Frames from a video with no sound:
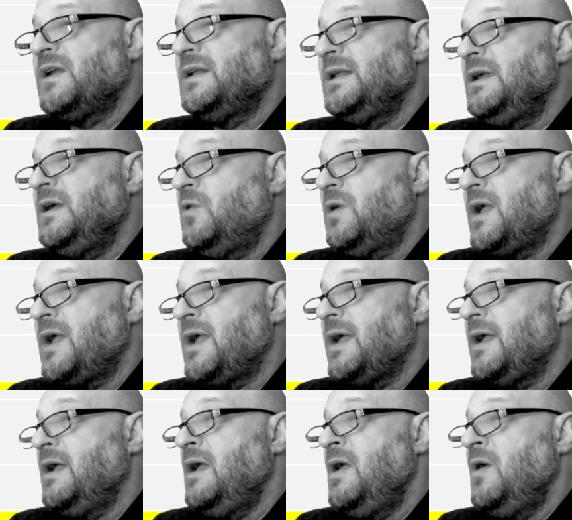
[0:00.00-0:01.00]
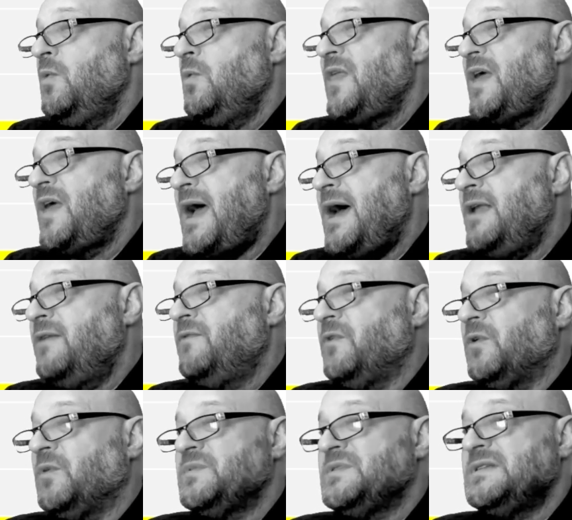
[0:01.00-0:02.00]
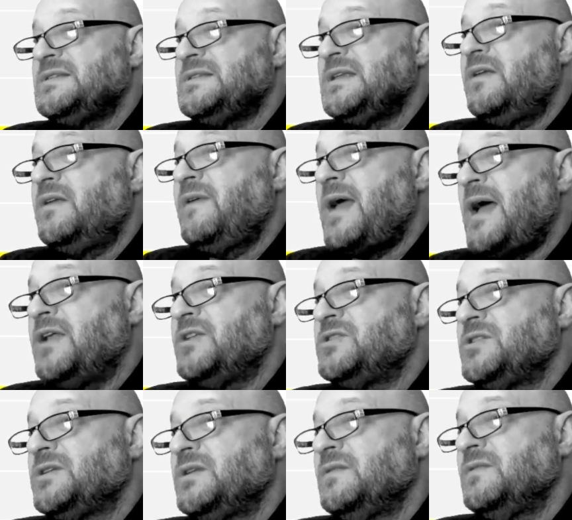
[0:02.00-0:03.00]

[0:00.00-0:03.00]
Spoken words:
okay with adverbs instead of adjectives,